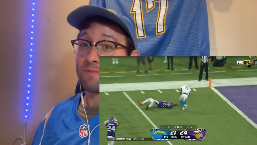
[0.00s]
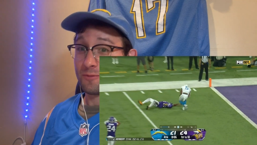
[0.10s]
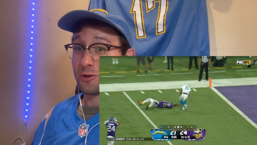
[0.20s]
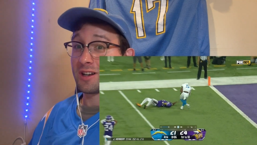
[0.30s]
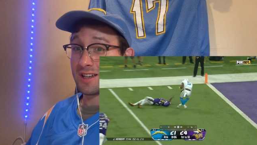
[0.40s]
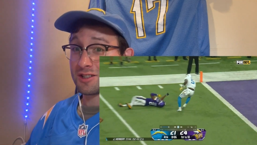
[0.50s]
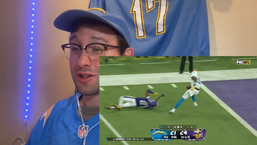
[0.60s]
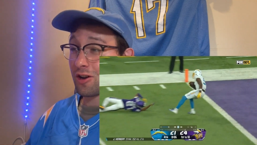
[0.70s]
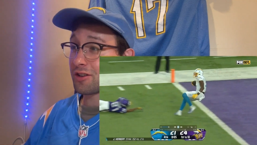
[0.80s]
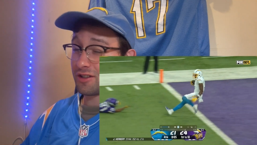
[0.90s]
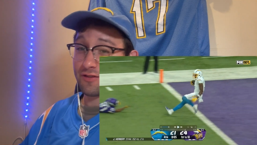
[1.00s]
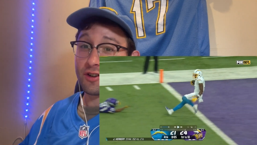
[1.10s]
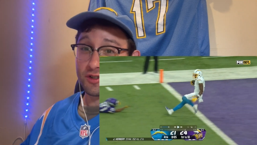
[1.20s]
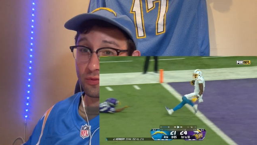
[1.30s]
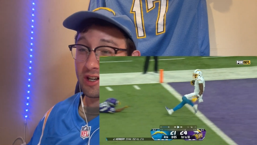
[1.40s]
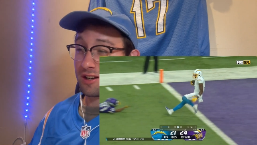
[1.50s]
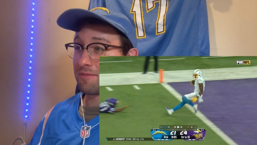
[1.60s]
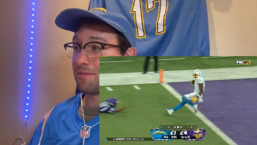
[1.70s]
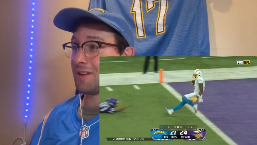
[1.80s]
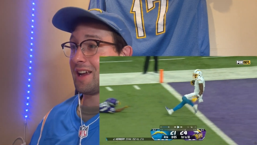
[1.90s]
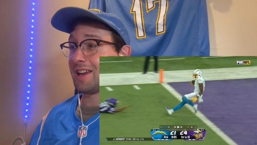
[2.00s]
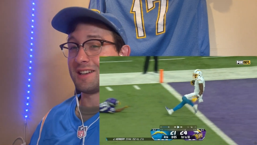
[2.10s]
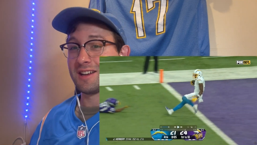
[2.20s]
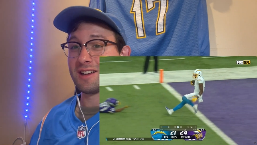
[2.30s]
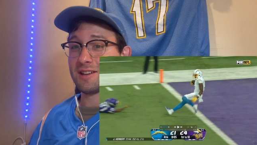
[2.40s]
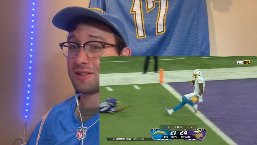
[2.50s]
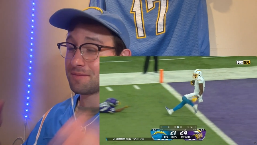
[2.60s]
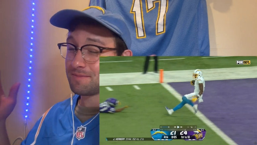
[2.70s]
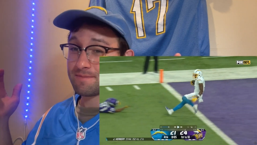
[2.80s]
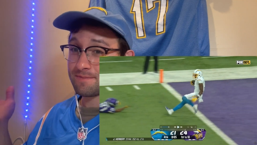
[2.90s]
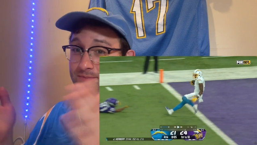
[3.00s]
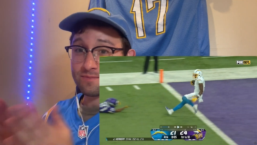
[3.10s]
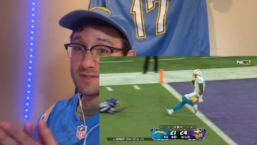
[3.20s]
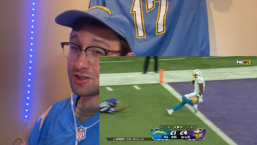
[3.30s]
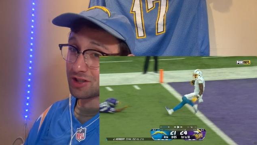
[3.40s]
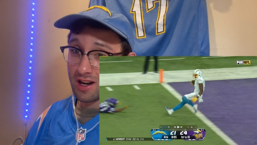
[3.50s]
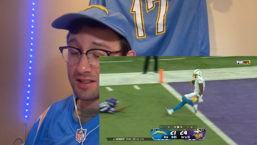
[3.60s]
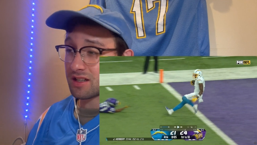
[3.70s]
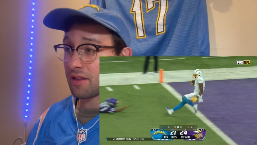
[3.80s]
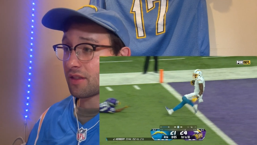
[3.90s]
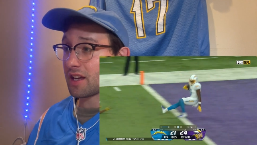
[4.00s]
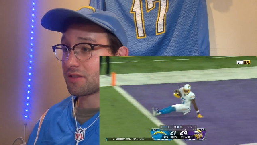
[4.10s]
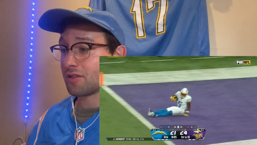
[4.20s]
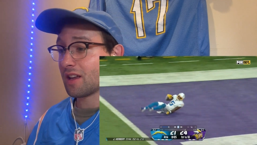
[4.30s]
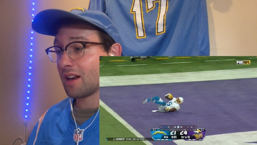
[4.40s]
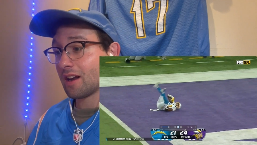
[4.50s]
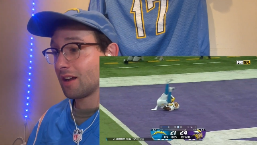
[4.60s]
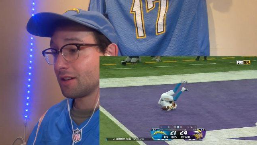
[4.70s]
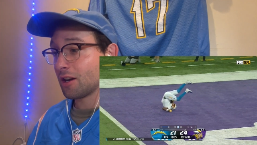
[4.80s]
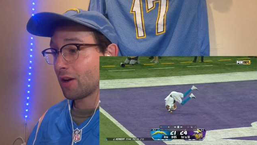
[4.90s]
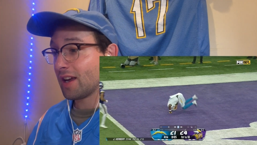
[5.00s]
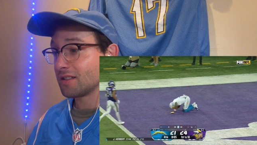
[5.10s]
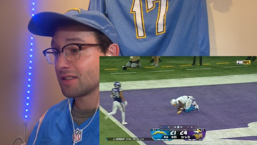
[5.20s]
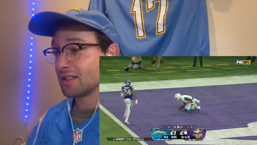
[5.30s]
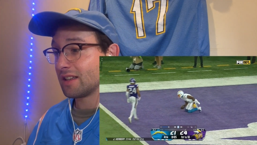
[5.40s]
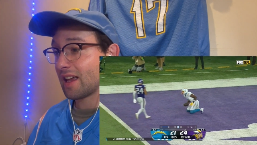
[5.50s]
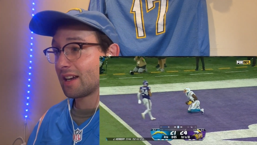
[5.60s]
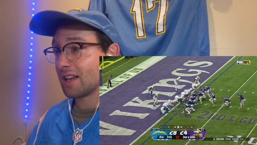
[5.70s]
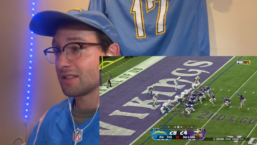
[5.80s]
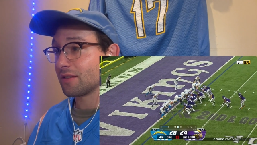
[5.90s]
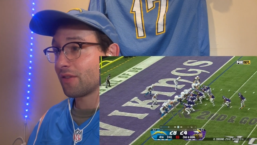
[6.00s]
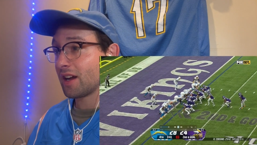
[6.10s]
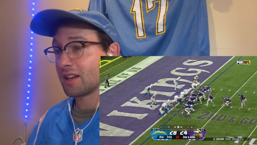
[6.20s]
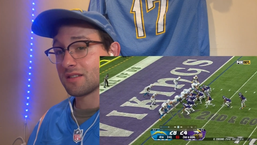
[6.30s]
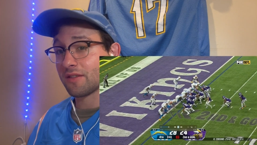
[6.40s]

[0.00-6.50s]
We're going to get y'all your first win, and just got to say thanks for that. You know, hate to see that against the Vikings.